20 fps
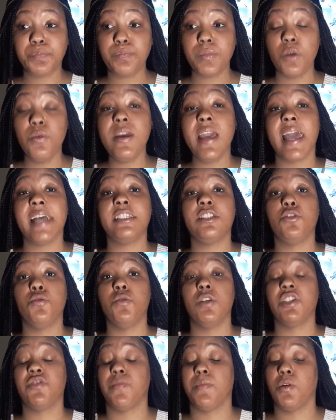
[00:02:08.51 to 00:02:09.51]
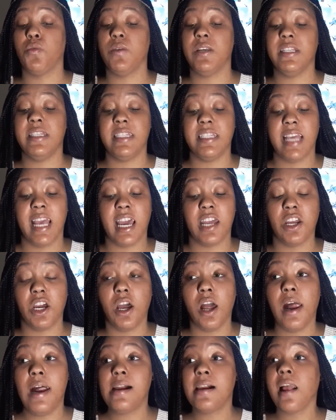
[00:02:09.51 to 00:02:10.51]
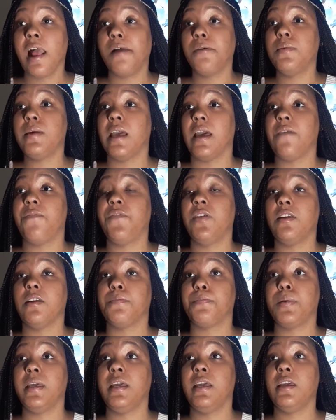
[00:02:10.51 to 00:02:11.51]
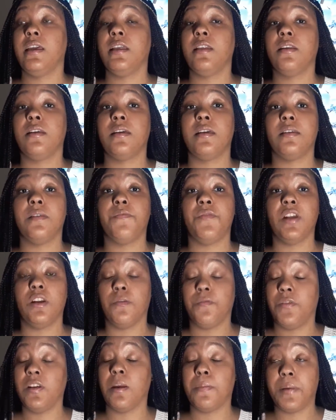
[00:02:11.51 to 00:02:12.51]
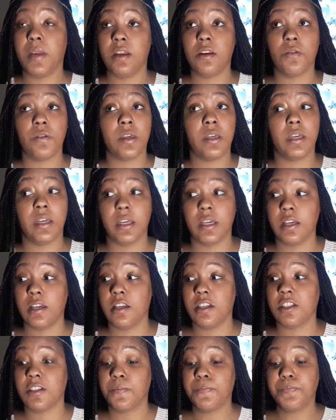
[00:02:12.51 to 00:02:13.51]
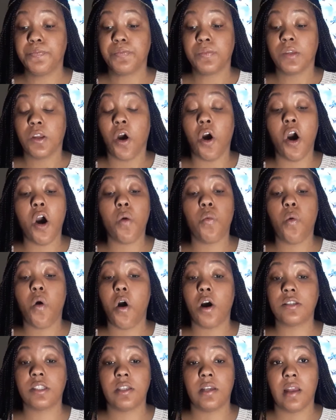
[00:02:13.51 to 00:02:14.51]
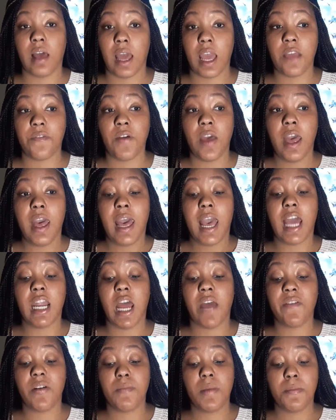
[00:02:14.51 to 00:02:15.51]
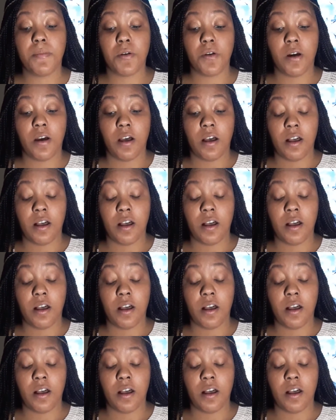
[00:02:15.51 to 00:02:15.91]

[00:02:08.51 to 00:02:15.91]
We had students from Louisiana. We had Filipino kids, all walks of life. And I remember